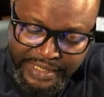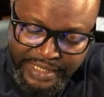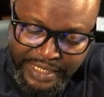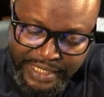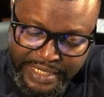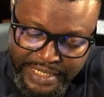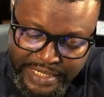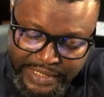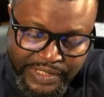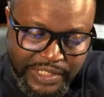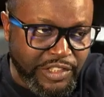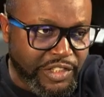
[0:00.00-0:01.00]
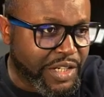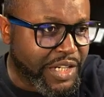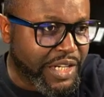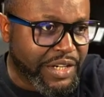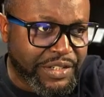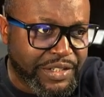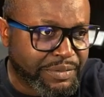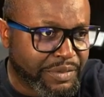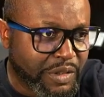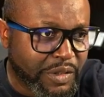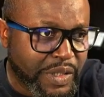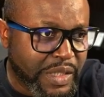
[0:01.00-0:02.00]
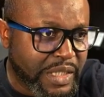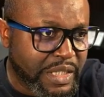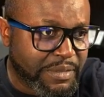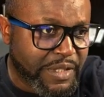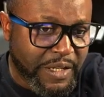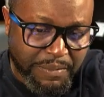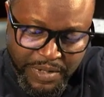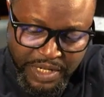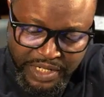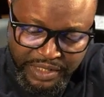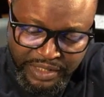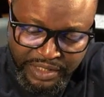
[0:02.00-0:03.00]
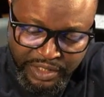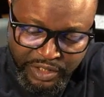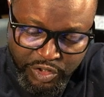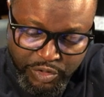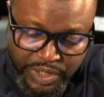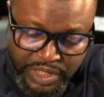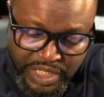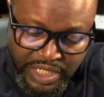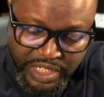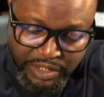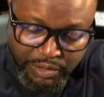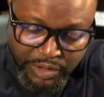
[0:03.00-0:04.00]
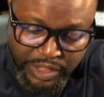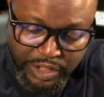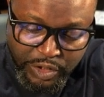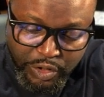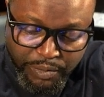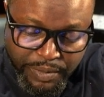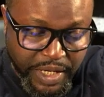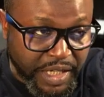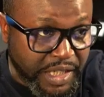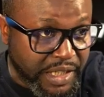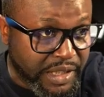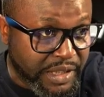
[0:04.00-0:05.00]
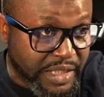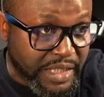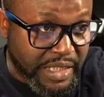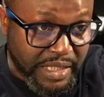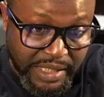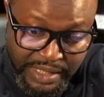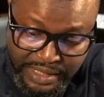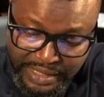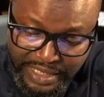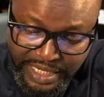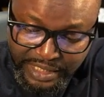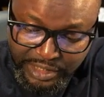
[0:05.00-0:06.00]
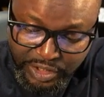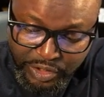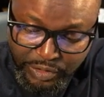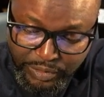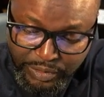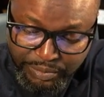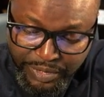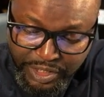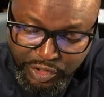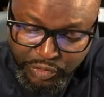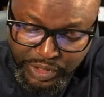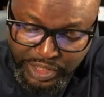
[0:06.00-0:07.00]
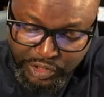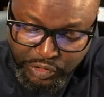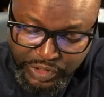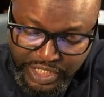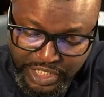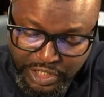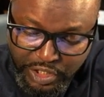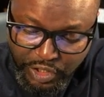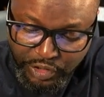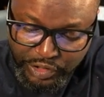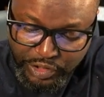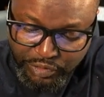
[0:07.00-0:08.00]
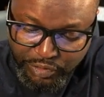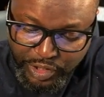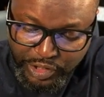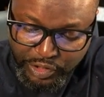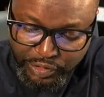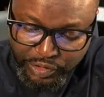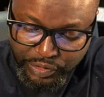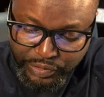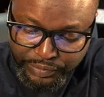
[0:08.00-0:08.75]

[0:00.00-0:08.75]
Linux engineer or systems admin, you'll be dealing with so many disks, and so make sure that you take note of what you do.